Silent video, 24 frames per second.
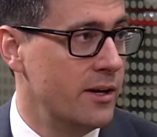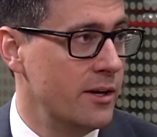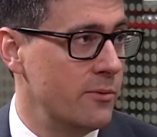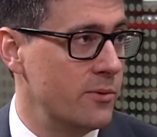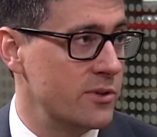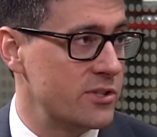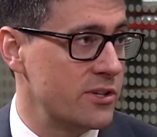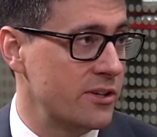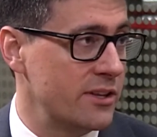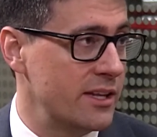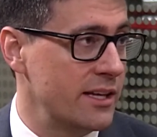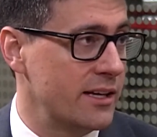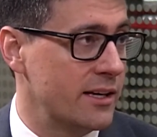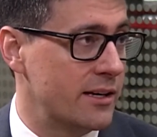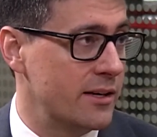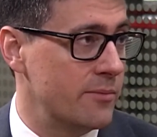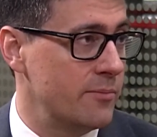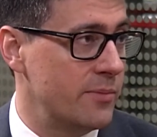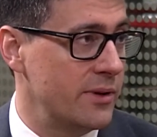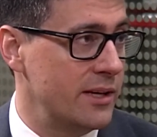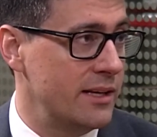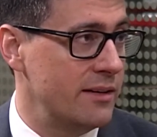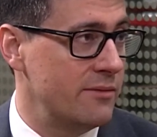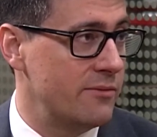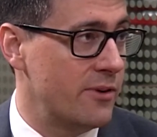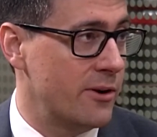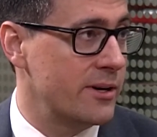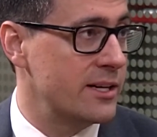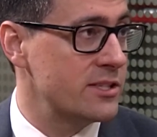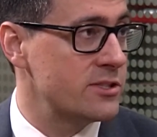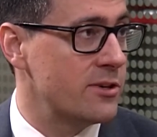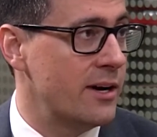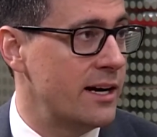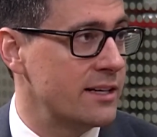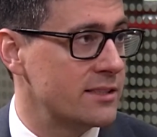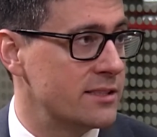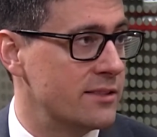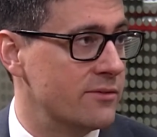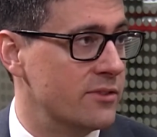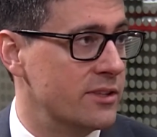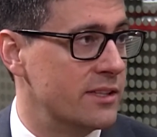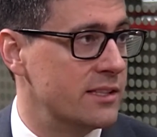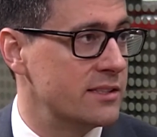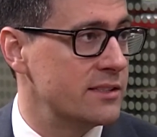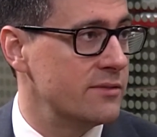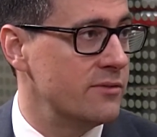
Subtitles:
which I think can be very attractive in this